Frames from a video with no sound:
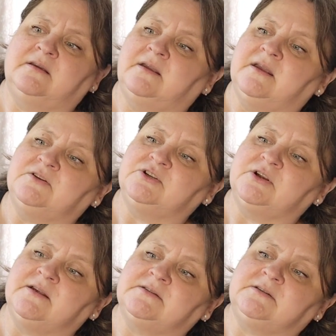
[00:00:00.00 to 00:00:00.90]
It
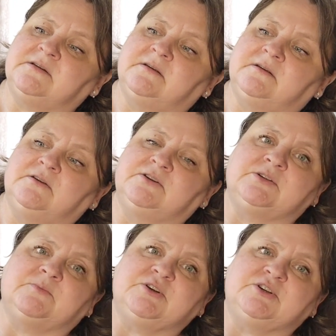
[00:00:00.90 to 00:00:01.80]
just
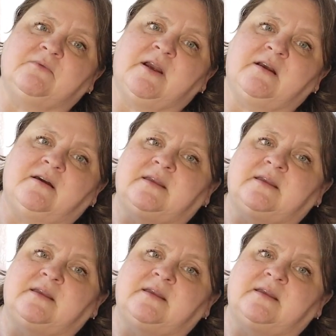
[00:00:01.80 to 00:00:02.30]
push it right on